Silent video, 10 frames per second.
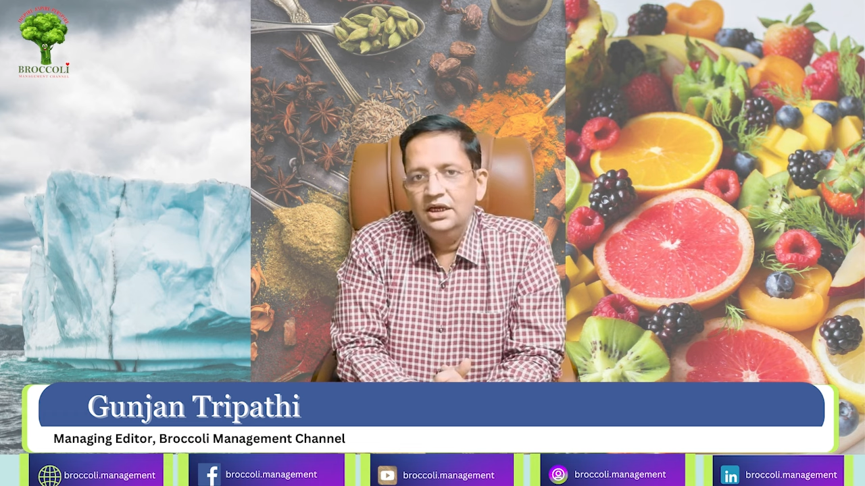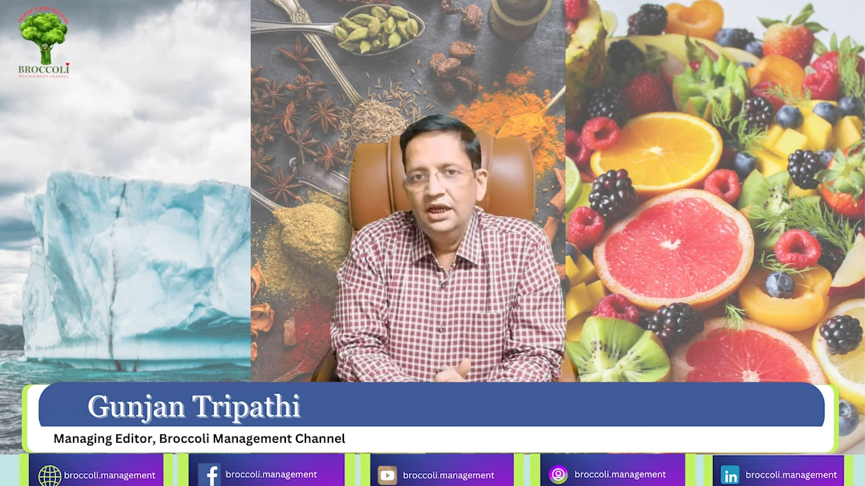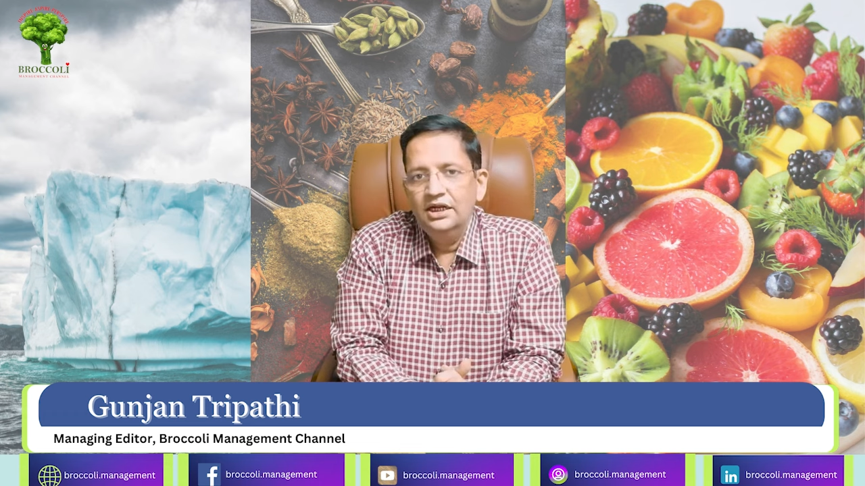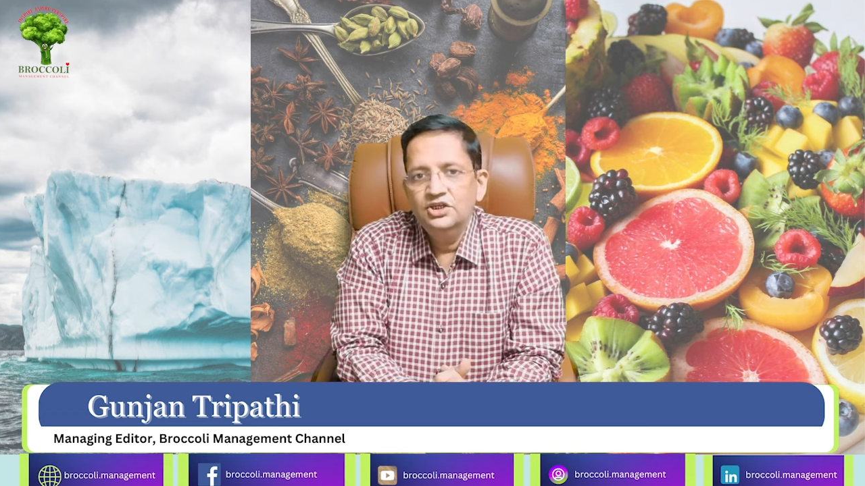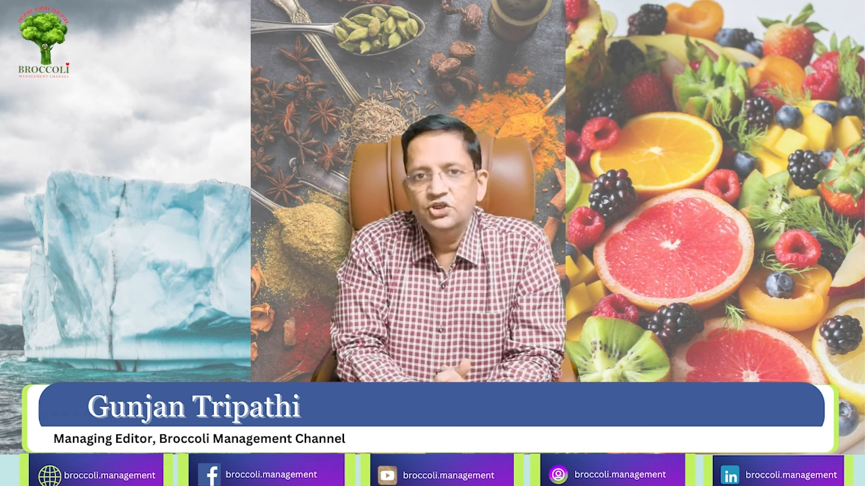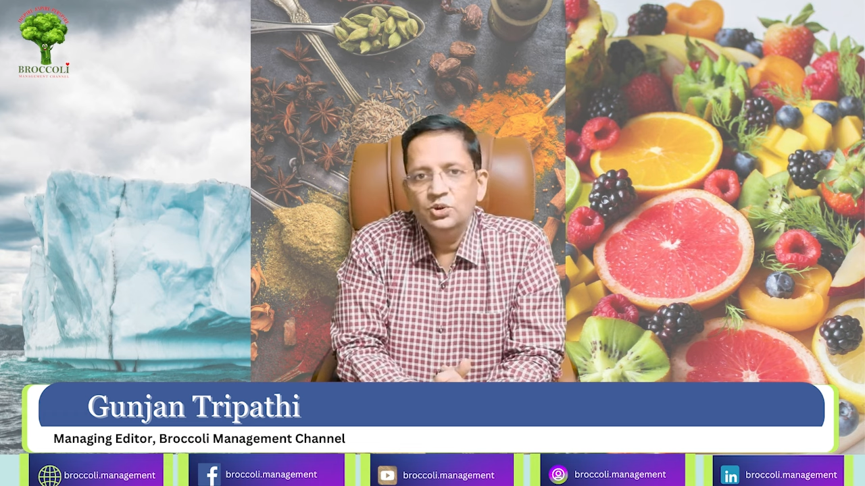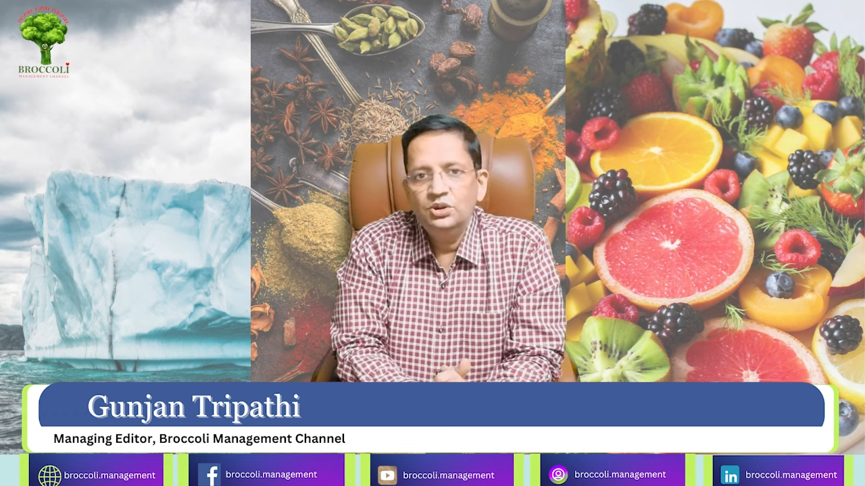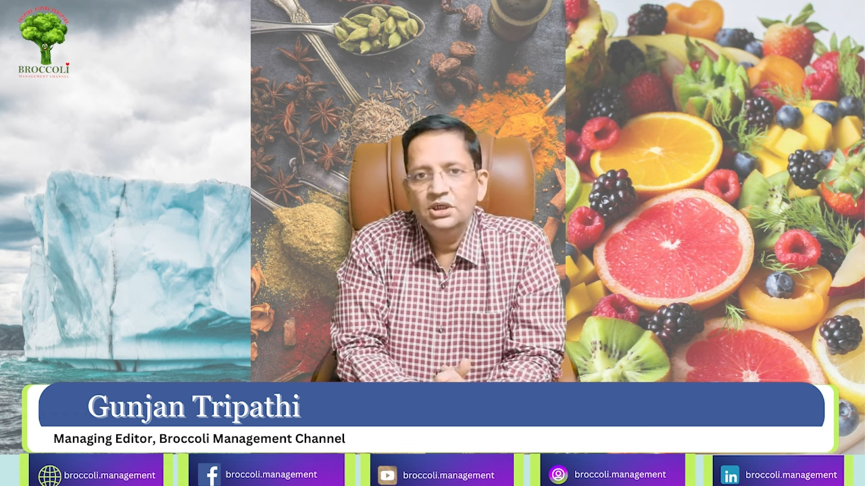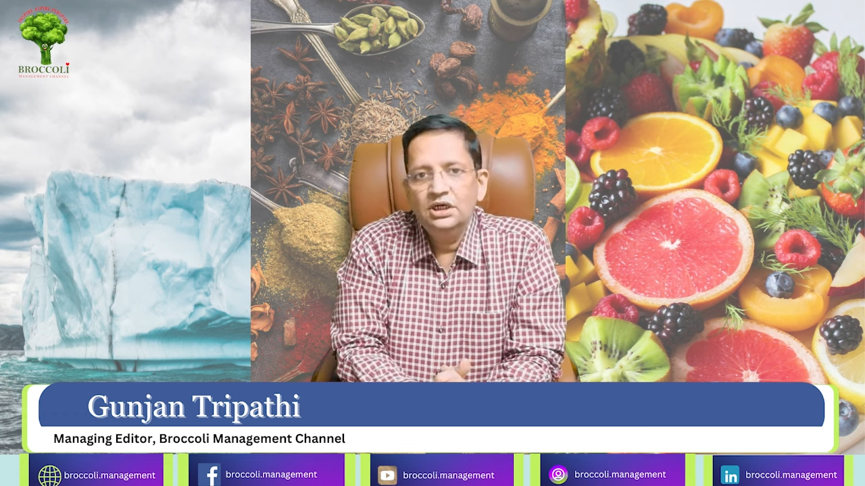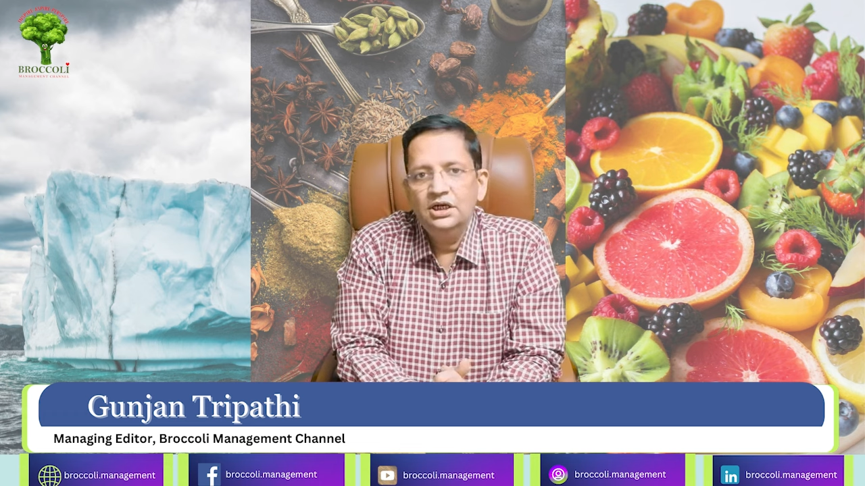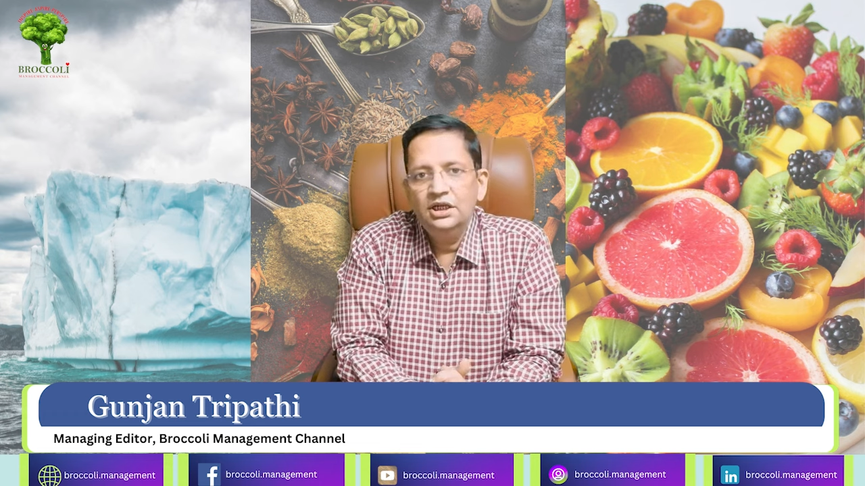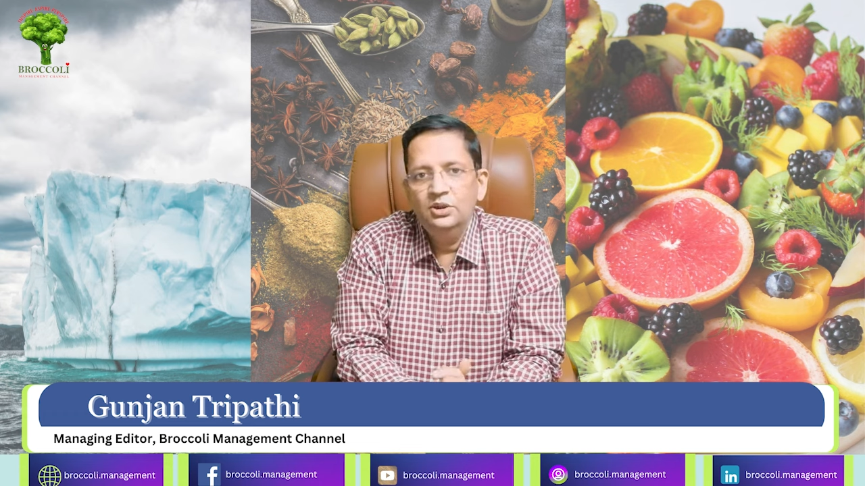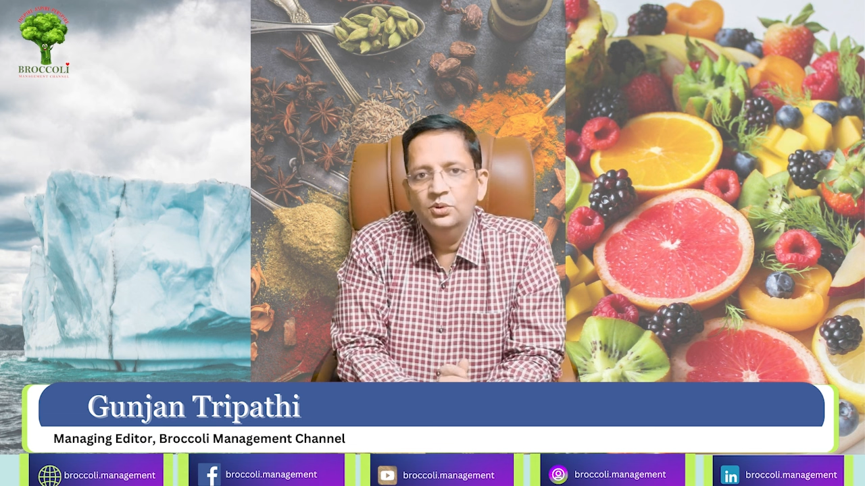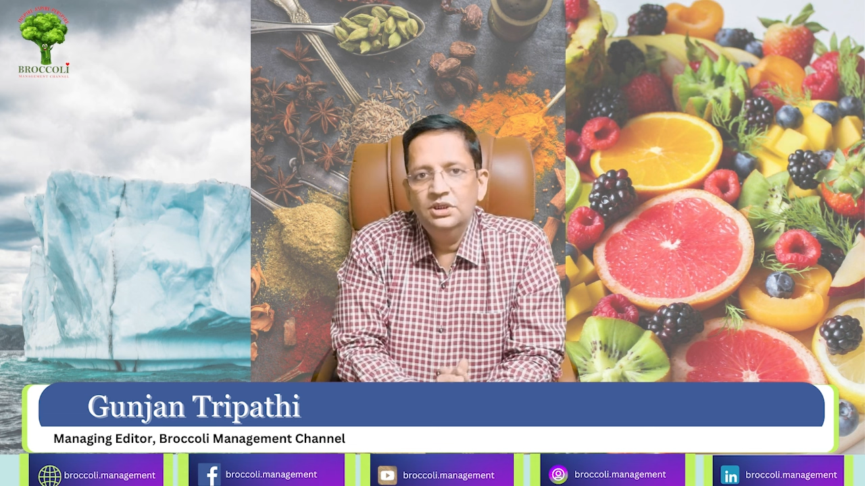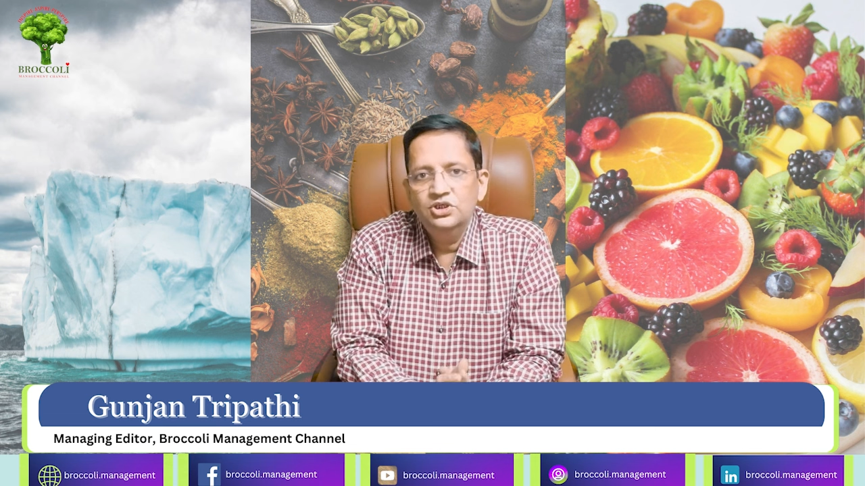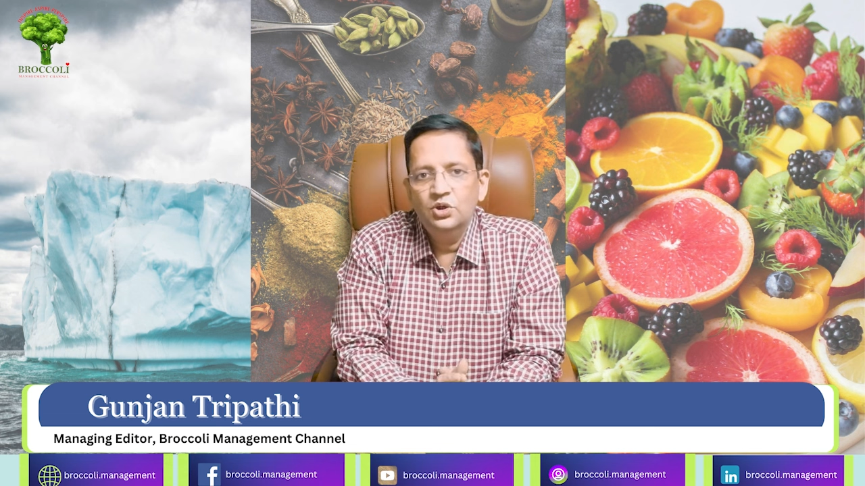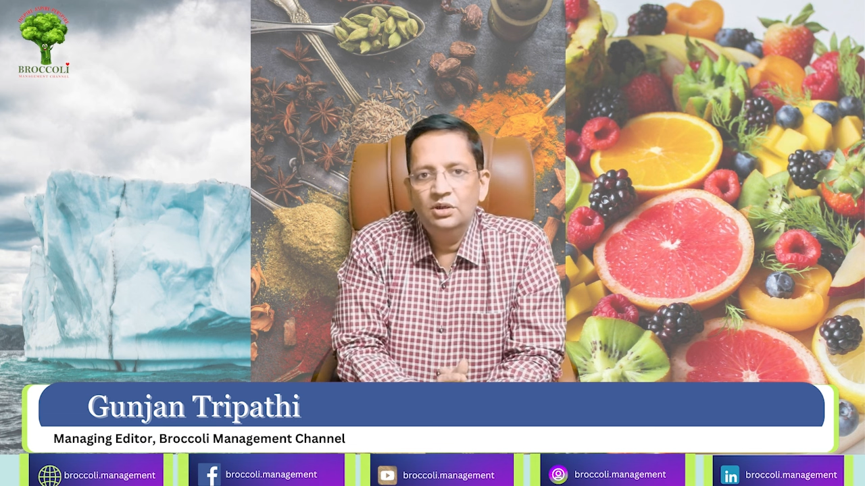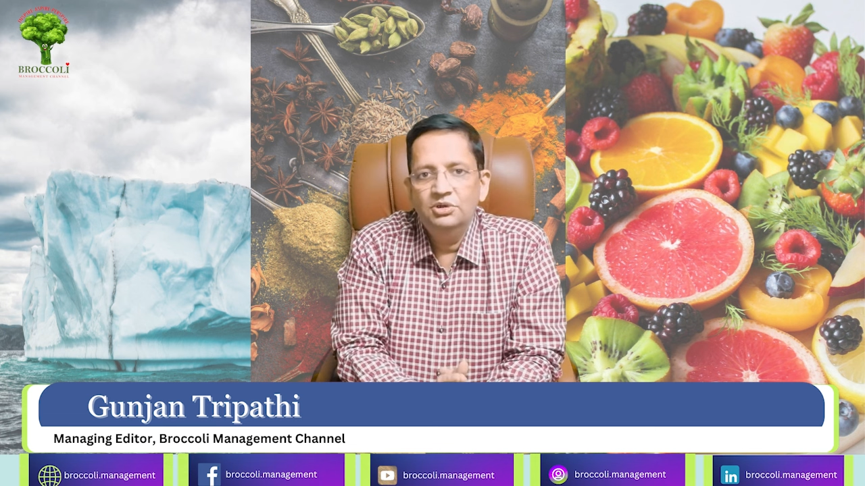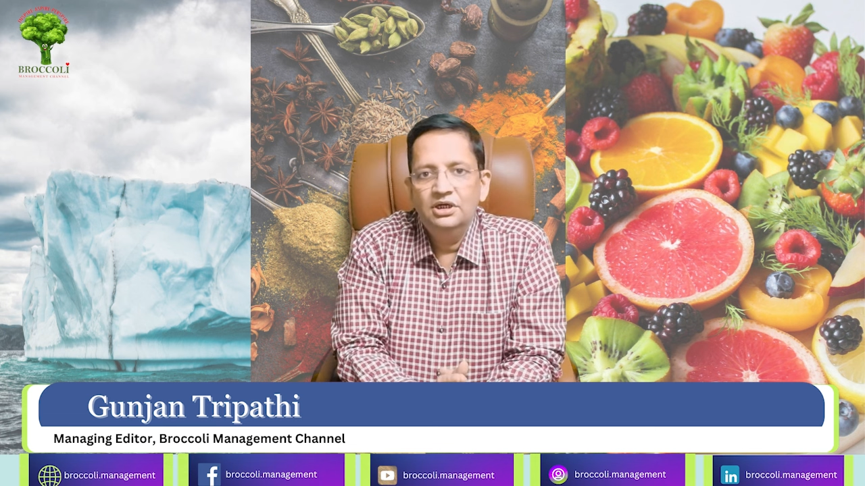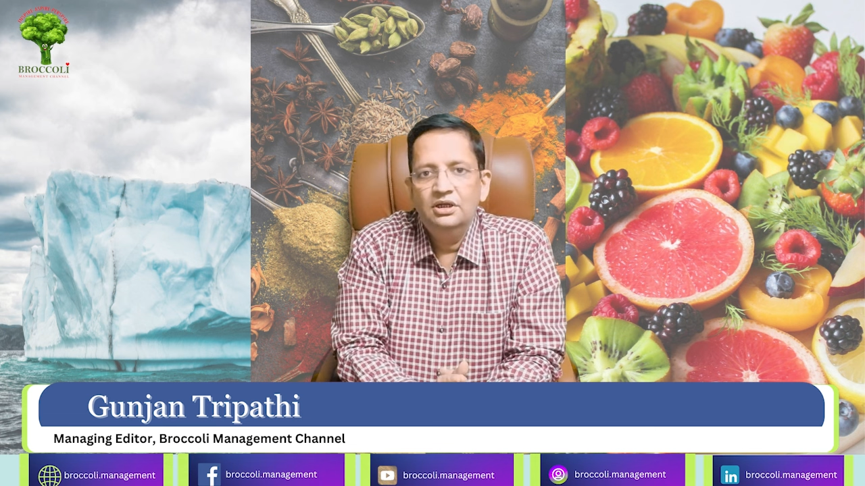and ensure the continued
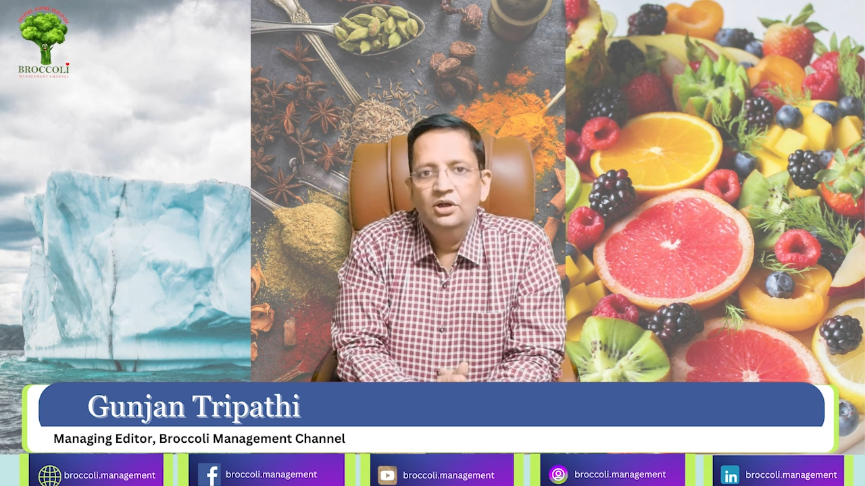enjoyment